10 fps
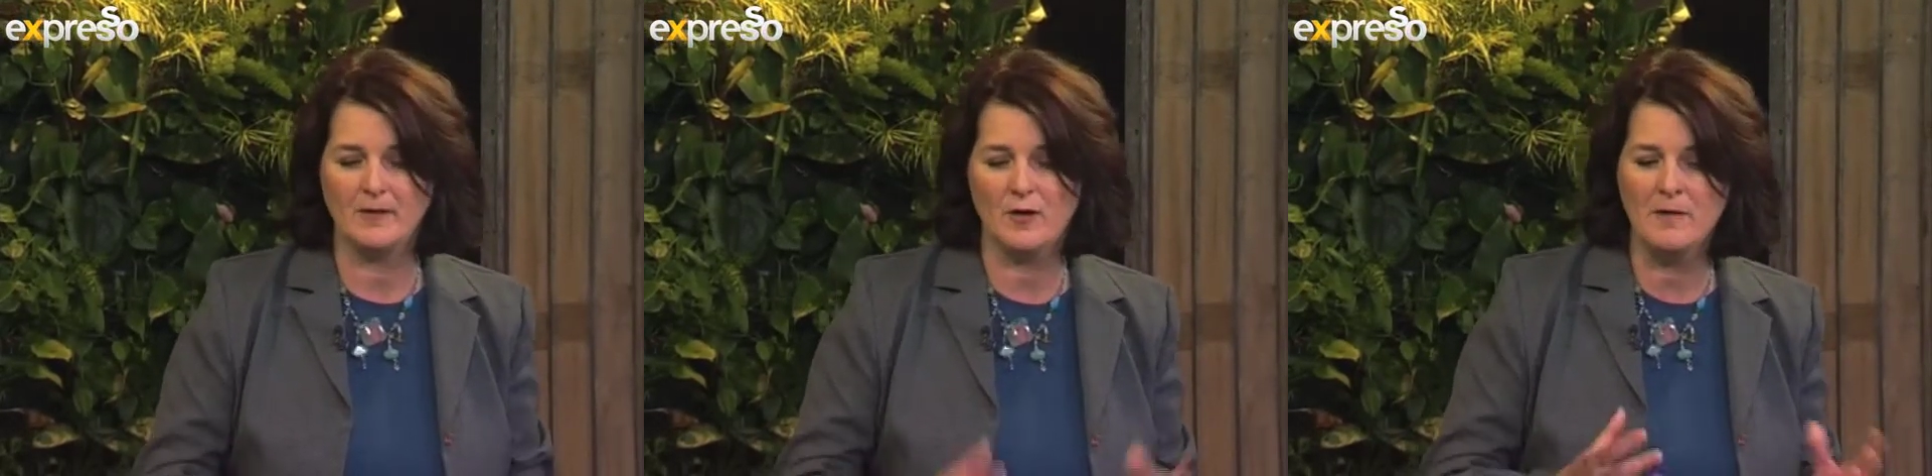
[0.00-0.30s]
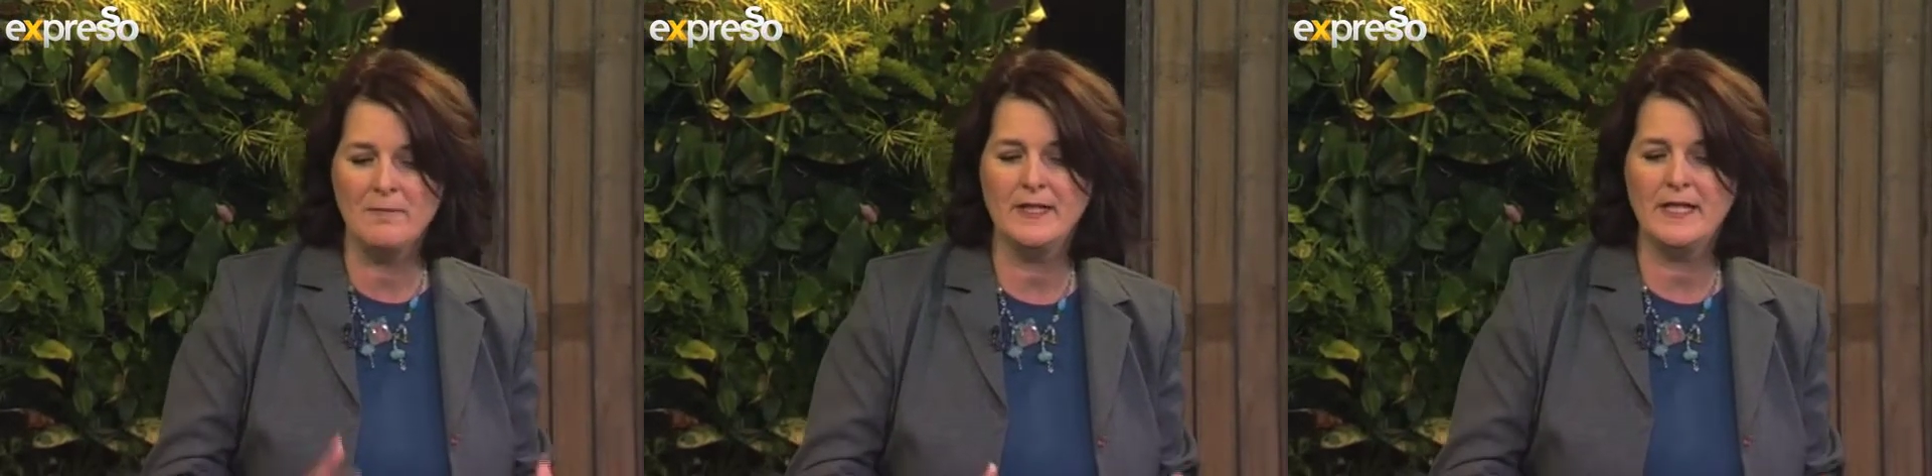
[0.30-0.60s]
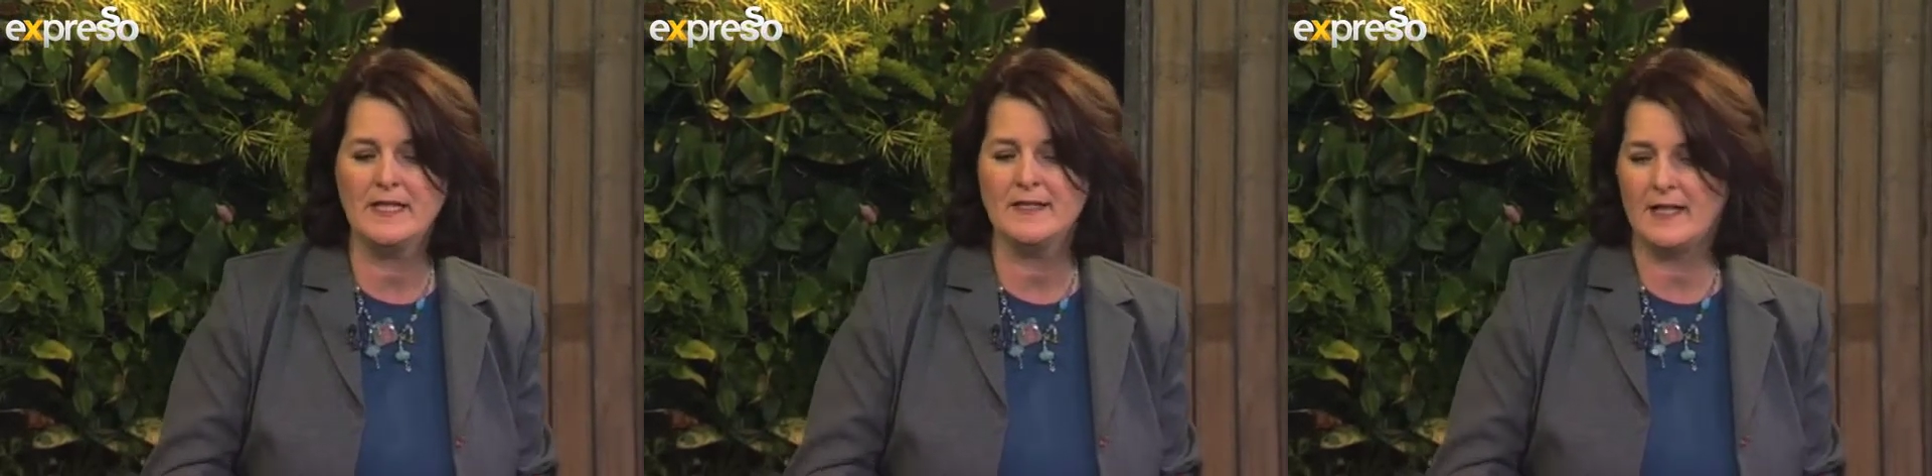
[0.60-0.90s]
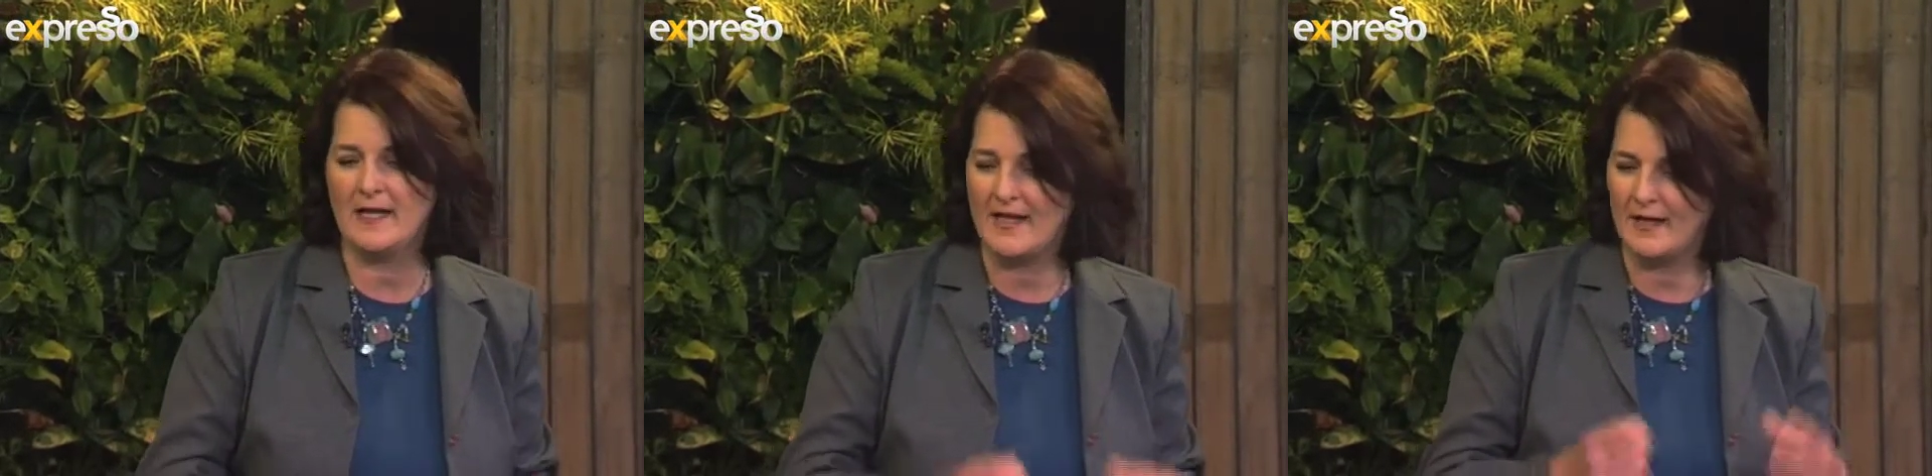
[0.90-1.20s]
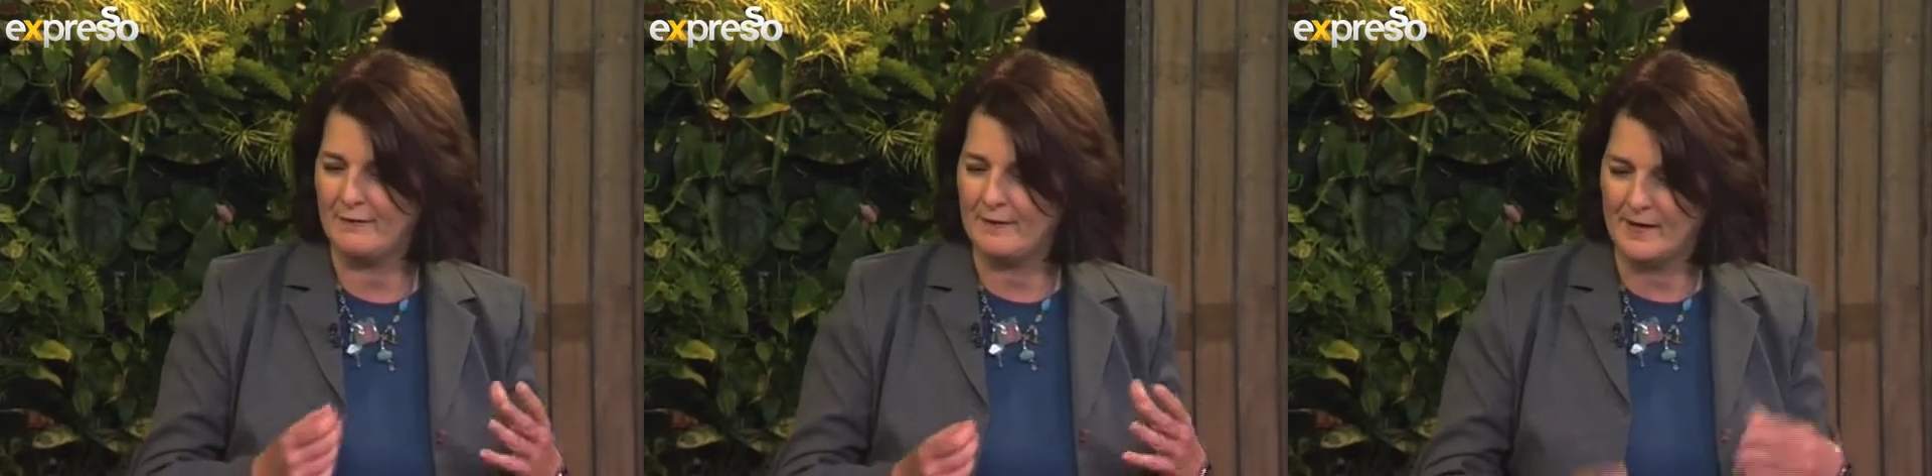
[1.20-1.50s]
companies that
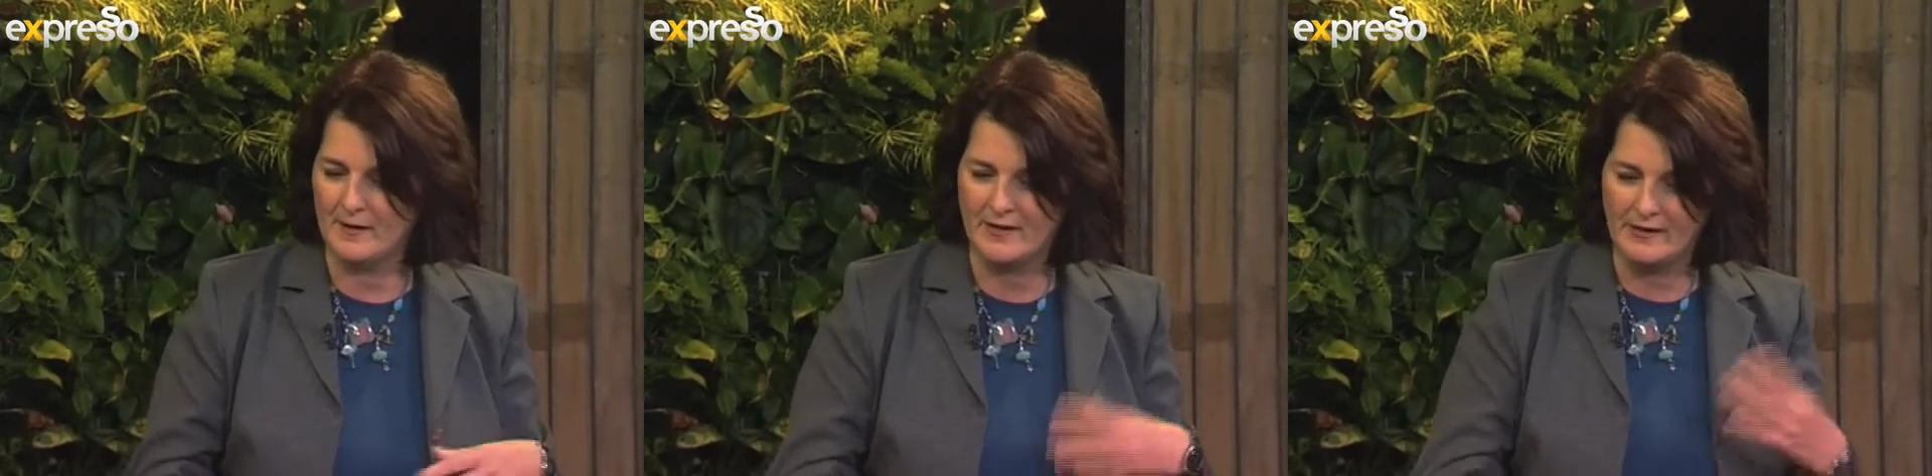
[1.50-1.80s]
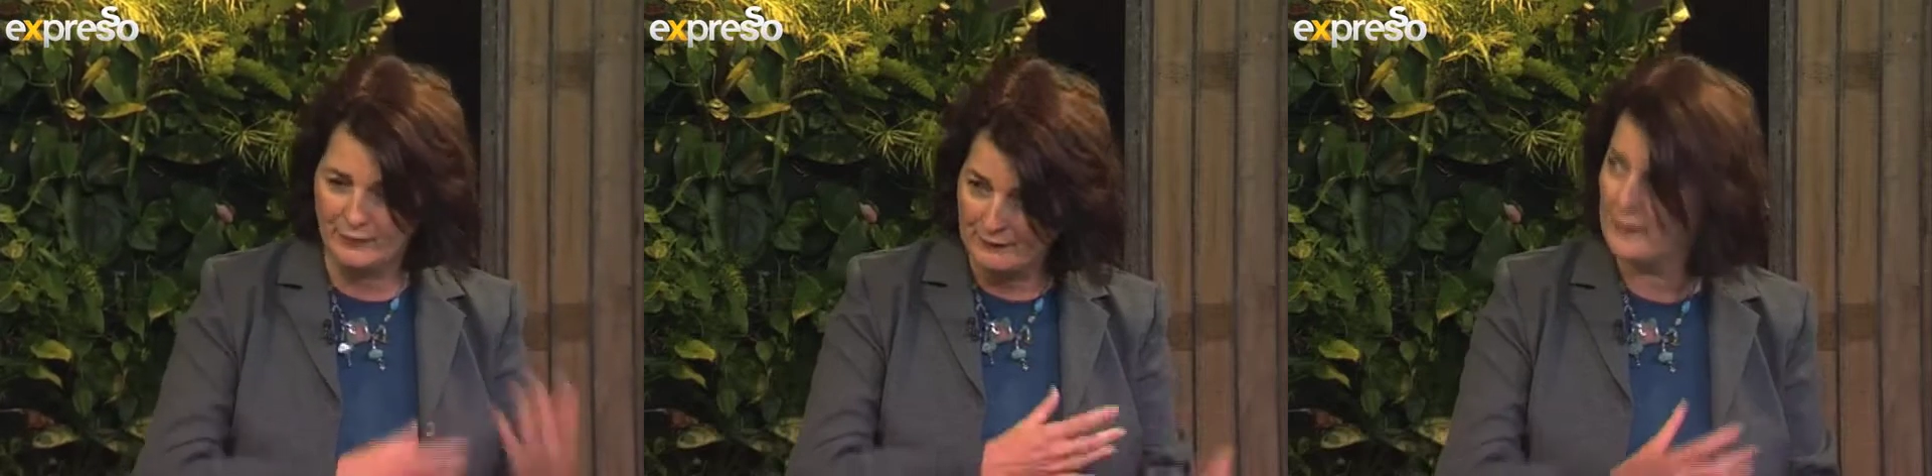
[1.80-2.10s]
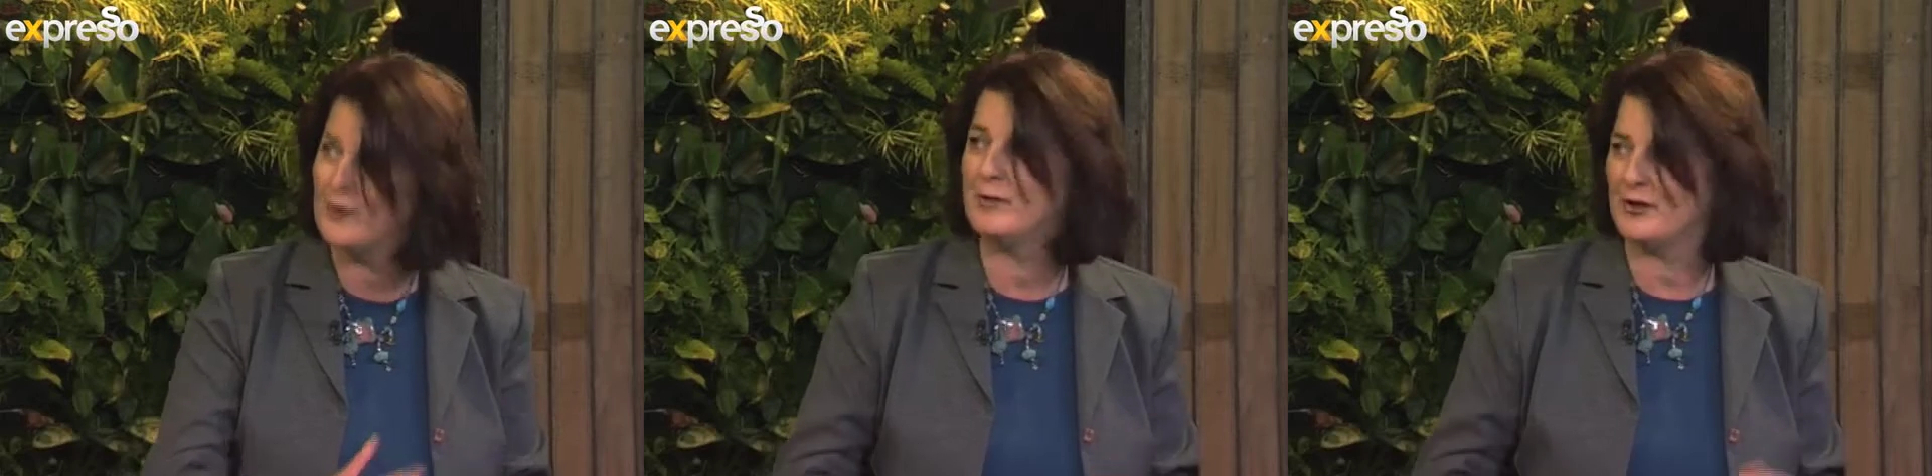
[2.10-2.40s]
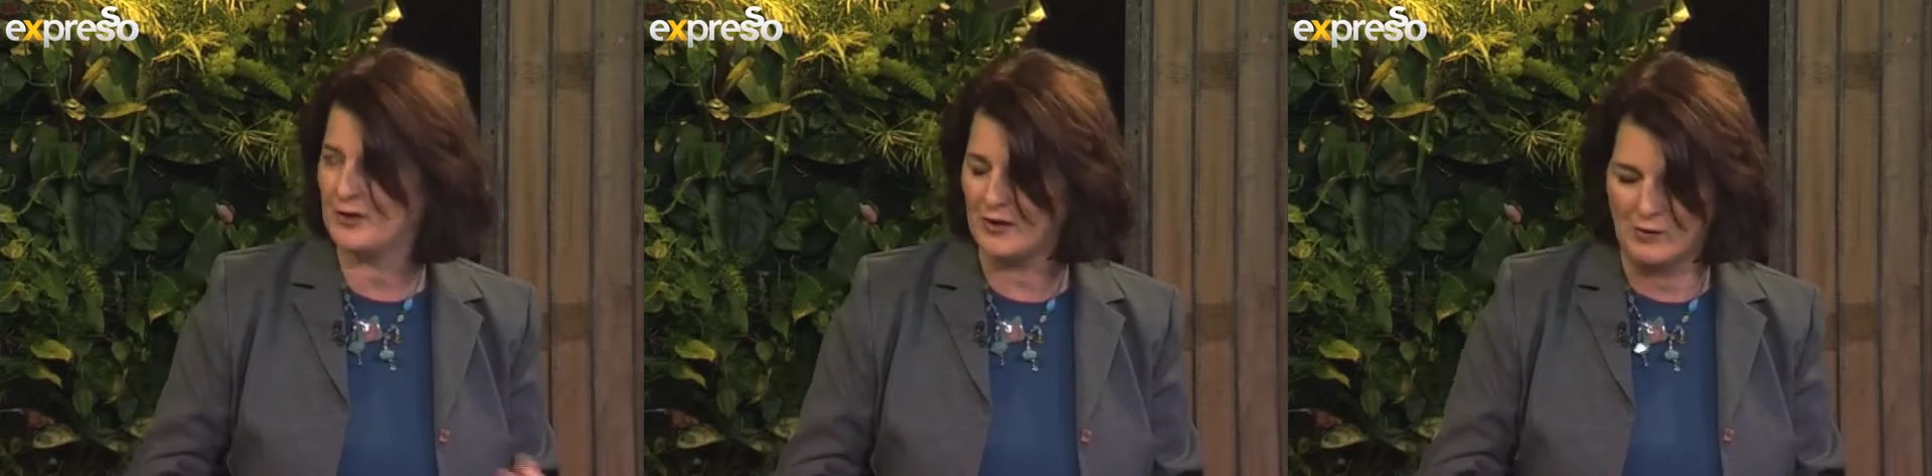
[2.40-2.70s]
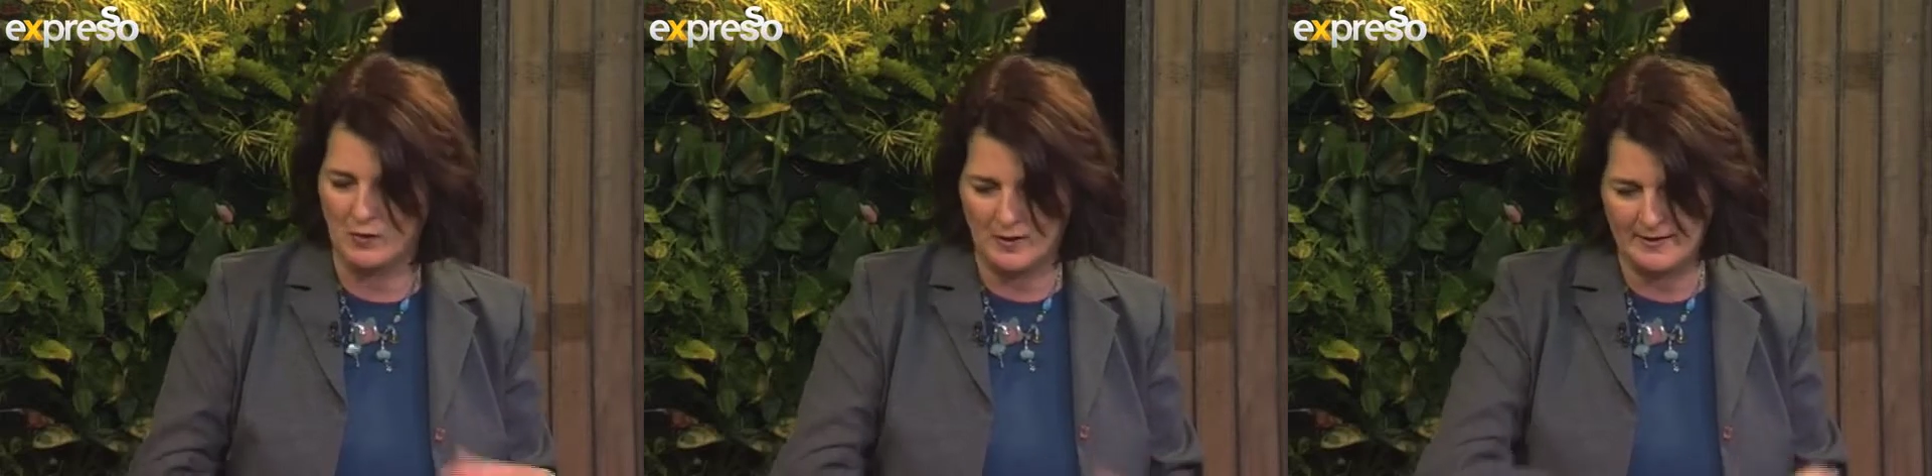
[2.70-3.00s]
have uh, that refurbish
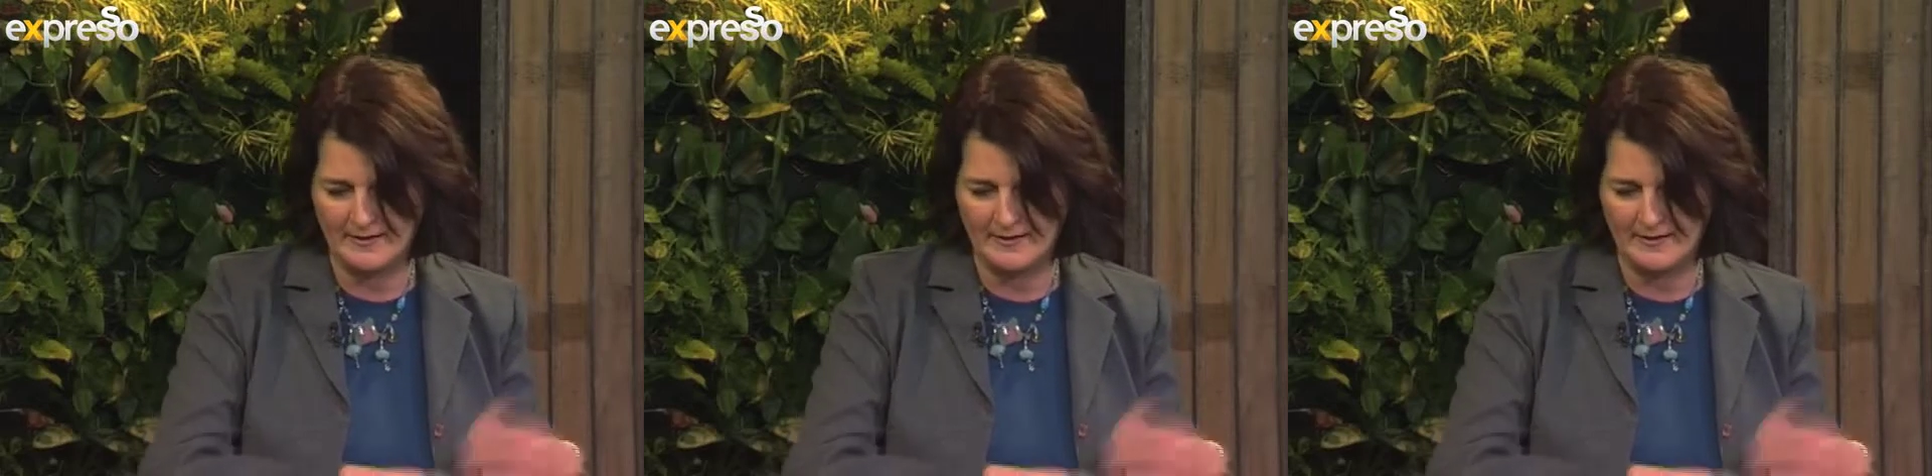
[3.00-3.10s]
or, or,